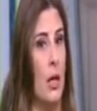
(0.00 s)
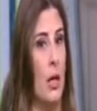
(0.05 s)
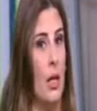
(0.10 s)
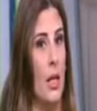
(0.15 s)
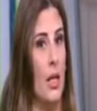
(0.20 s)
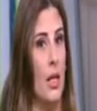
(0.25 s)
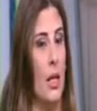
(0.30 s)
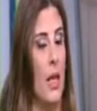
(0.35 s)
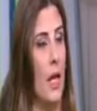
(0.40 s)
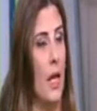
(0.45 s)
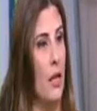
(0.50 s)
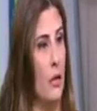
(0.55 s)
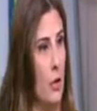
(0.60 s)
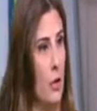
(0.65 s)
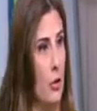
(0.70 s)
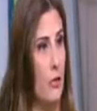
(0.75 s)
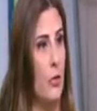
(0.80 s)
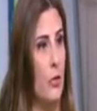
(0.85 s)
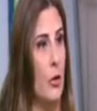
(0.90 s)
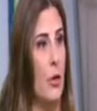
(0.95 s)
in Cairo
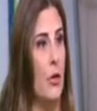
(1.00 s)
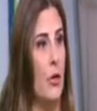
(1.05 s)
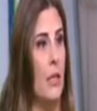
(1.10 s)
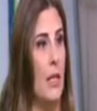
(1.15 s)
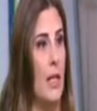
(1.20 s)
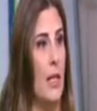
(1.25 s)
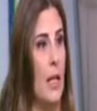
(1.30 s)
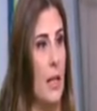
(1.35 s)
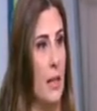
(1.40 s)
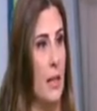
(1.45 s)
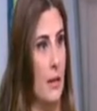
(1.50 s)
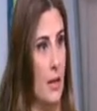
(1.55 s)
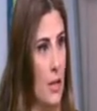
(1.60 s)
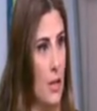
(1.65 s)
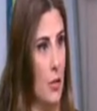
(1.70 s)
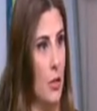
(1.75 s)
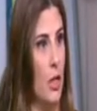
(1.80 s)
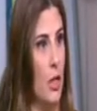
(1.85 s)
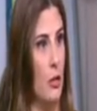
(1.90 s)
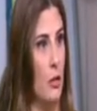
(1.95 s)
University,
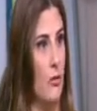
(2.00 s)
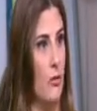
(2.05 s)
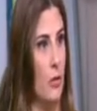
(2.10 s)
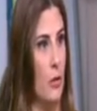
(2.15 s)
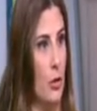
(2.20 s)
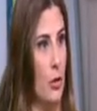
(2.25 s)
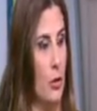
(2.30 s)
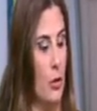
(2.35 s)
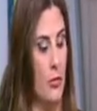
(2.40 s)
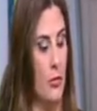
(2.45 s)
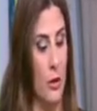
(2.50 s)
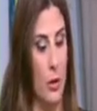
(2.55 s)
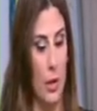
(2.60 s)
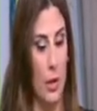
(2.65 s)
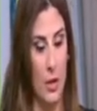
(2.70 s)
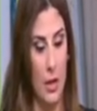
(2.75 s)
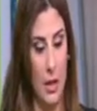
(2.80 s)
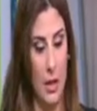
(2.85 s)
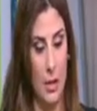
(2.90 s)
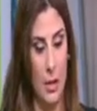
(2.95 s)
Alexandria
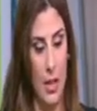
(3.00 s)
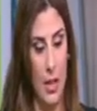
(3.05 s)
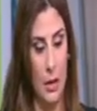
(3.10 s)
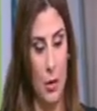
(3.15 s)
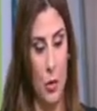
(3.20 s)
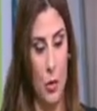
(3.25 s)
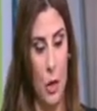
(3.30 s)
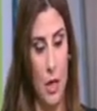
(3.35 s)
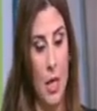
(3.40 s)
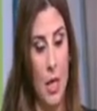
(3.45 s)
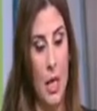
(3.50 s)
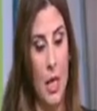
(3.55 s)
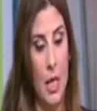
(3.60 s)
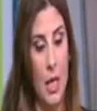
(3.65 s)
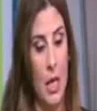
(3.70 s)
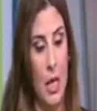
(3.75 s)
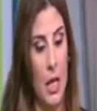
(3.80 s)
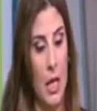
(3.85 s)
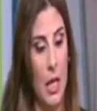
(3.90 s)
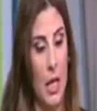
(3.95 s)
University, etc.
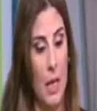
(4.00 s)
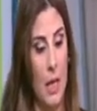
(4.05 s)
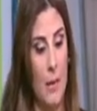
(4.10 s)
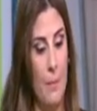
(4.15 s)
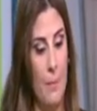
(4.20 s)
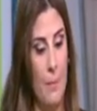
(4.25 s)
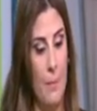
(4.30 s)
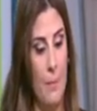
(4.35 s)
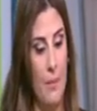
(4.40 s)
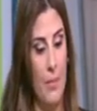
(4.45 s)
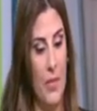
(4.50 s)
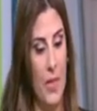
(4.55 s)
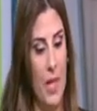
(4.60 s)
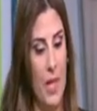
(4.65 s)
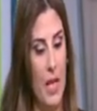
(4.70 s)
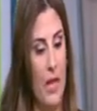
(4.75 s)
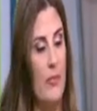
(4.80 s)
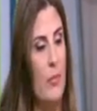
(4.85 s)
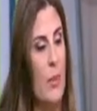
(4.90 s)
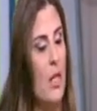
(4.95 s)

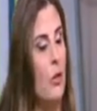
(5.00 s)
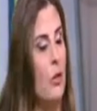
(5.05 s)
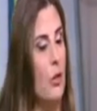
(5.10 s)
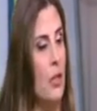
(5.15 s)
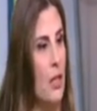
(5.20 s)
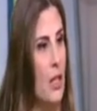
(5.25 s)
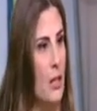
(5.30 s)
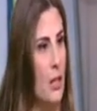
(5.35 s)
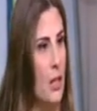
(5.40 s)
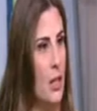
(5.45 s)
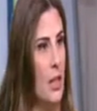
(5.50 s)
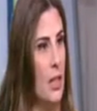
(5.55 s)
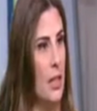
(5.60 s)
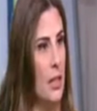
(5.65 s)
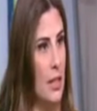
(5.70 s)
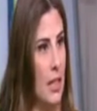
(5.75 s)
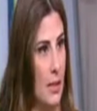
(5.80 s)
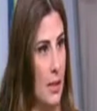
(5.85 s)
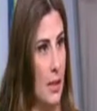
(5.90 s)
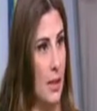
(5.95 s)
They have been conducting
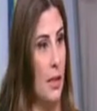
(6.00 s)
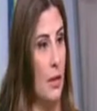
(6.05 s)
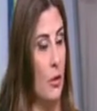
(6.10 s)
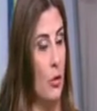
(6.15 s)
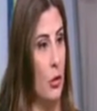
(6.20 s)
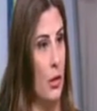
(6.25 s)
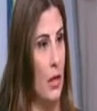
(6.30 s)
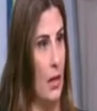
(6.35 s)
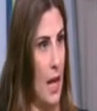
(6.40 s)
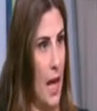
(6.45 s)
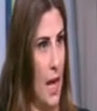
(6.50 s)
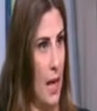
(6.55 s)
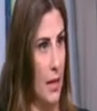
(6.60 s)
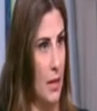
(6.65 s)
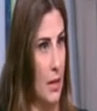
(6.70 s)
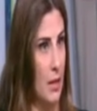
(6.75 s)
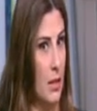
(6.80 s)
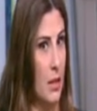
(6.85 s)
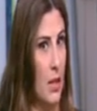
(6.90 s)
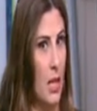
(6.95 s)
testing on the
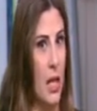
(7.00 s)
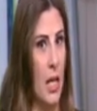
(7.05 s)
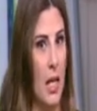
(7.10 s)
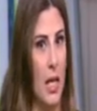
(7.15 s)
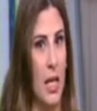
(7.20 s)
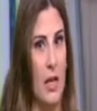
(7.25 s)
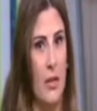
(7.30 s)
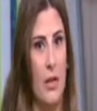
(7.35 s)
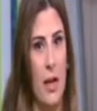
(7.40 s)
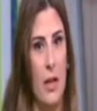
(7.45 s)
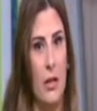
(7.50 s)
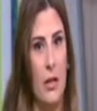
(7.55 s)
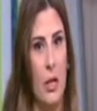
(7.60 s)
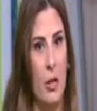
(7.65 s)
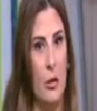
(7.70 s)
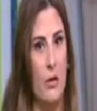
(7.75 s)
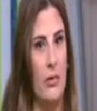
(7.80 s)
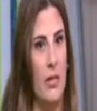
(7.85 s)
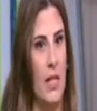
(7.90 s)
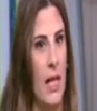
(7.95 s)
land in the area
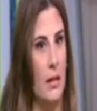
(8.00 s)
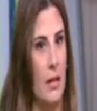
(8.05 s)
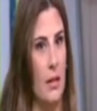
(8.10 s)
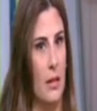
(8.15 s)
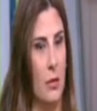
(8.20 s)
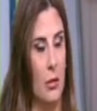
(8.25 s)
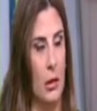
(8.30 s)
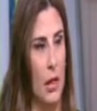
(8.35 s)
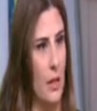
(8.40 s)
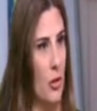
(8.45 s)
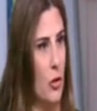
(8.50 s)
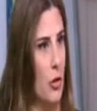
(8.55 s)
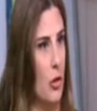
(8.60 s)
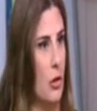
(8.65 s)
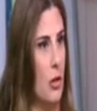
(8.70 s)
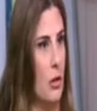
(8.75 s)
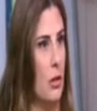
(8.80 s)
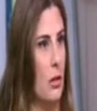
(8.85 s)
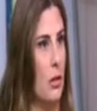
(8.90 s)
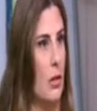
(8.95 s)
of data
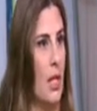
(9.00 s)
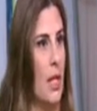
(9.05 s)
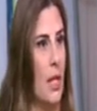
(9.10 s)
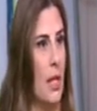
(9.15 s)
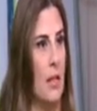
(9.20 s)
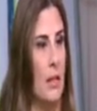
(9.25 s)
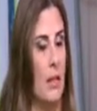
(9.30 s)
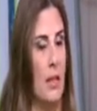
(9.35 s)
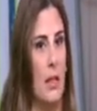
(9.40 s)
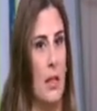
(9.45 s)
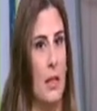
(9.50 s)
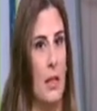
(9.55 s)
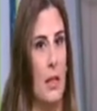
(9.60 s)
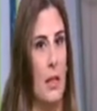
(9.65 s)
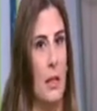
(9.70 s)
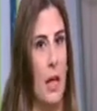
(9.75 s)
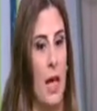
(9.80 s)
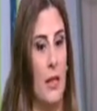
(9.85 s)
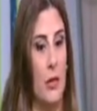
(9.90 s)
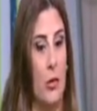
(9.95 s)
collection and
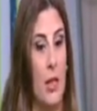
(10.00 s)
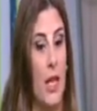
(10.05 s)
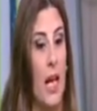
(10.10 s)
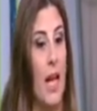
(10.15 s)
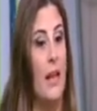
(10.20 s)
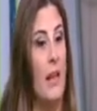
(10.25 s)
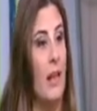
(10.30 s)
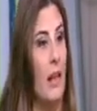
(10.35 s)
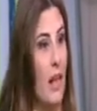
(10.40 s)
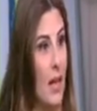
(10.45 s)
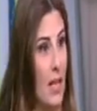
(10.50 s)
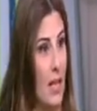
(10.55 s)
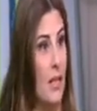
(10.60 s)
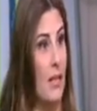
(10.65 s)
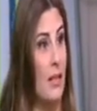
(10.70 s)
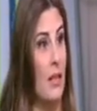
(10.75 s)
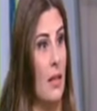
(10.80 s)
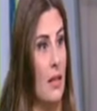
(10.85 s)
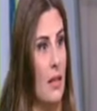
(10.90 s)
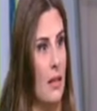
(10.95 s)
actually
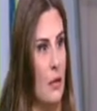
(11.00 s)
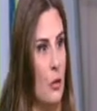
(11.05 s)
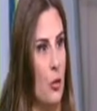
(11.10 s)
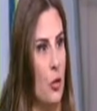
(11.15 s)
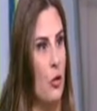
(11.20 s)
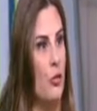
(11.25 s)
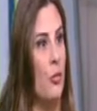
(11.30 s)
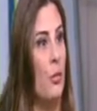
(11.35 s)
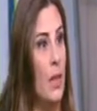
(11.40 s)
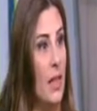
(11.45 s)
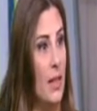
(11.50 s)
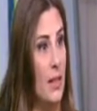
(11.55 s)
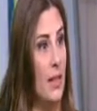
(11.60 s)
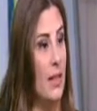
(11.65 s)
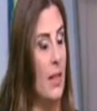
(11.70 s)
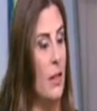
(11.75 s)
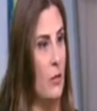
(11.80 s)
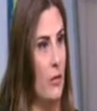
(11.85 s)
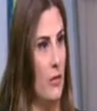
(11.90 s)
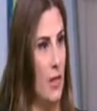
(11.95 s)
analyzing the
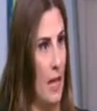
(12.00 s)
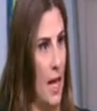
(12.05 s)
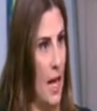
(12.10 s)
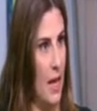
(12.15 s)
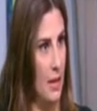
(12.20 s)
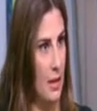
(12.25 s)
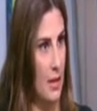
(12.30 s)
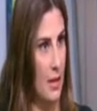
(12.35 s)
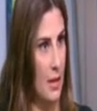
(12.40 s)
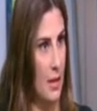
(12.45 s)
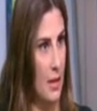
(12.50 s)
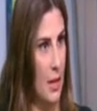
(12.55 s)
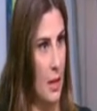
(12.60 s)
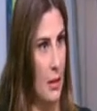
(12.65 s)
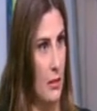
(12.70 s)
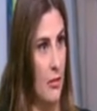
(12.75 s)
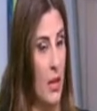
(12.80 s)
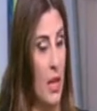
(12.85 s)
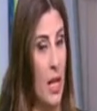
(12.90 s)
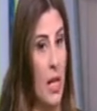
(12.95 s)
suitability of the land
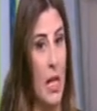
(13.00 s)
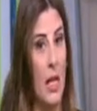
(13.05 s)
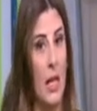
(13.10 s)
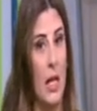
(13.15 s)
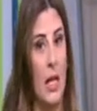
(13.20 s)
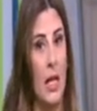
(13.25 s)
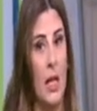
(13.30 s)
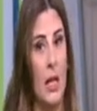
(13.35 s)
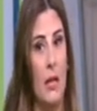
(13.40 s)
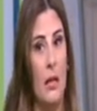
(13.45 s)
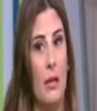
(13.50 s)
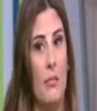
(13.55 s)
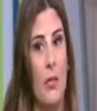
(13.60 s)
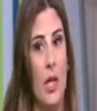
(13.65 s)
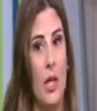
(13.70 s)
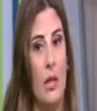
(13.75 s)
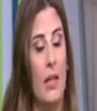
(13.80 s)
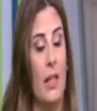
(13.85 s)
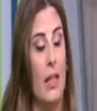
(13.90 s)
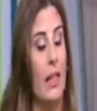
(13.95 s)
itself,
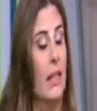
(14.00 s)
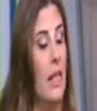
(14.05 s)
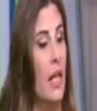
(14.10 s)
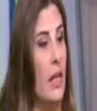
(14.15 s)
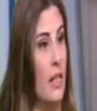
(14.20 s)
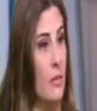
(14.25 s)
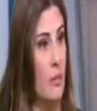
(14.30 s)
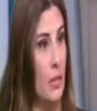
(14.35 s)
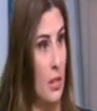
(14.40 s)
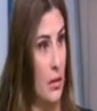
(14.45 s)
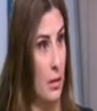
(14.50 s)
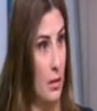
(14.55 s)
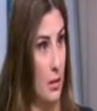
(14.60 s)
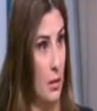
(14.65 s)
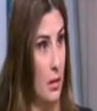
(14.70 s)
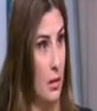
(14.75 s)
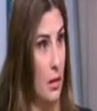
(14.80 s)
the climate